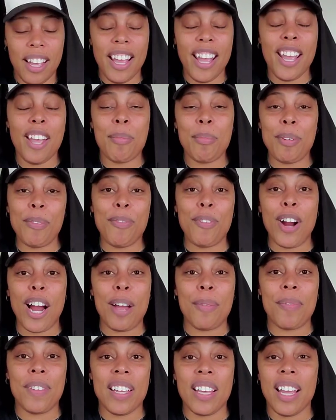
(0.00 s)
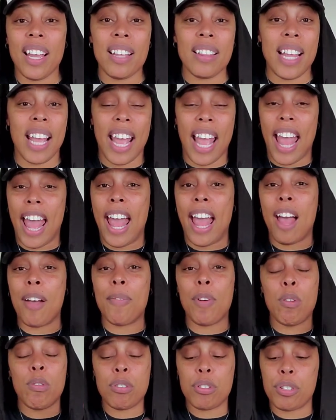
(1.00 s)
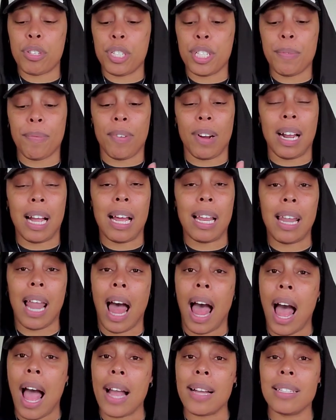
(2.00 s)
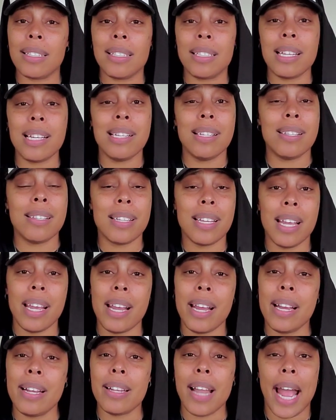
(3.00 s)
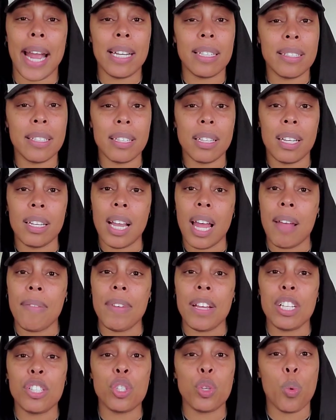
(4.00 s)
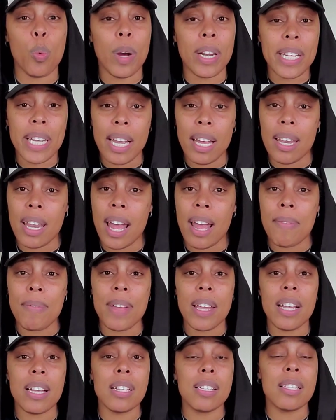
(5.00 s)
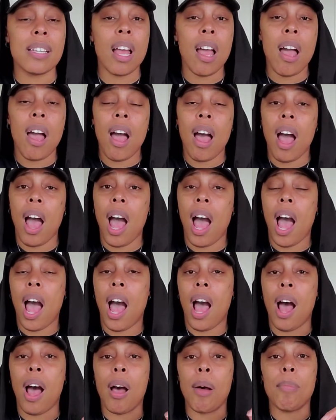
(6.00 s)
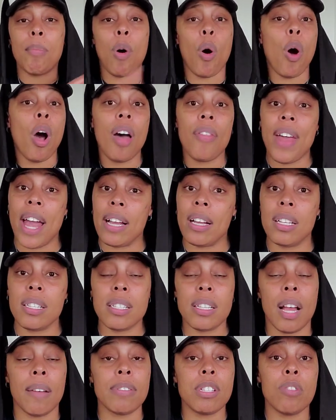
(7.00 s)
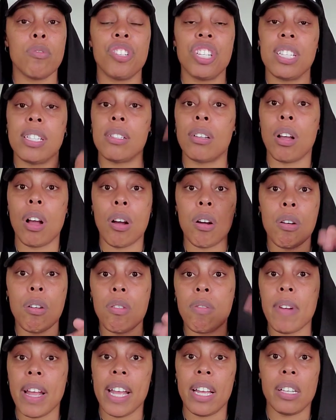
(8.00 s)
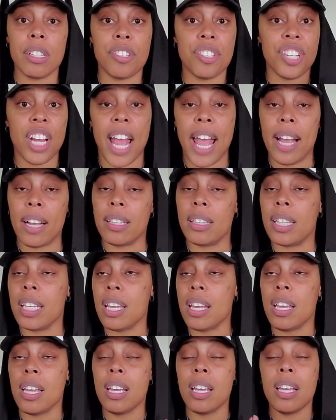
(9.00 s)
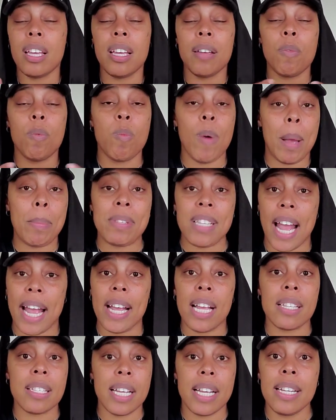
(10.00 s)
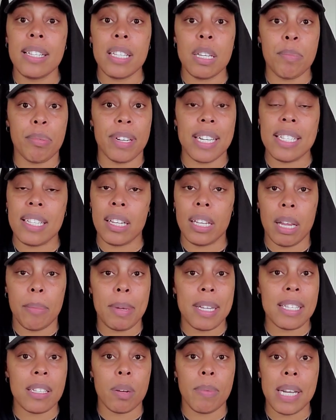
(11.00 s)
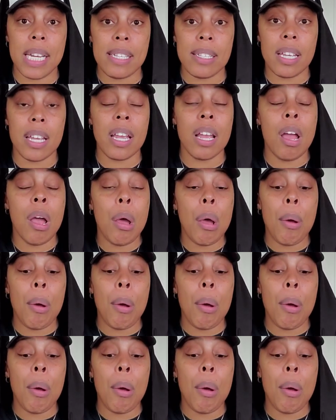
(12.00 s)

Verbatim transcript: And before I forget, they have holsters for Glock, CZ, 1911, 2011s, um, all that good stuff. So just go and check. The website is Easy Breezy Lemon Squeezy.